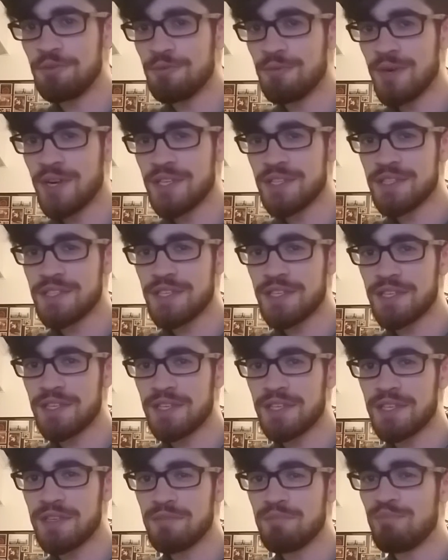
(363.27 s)
want to
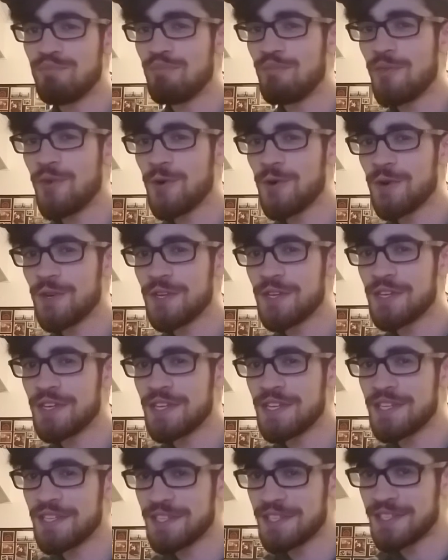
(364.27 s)
get more
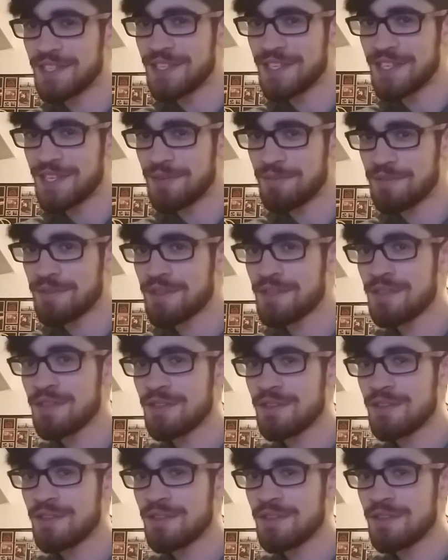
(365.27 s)
in depth,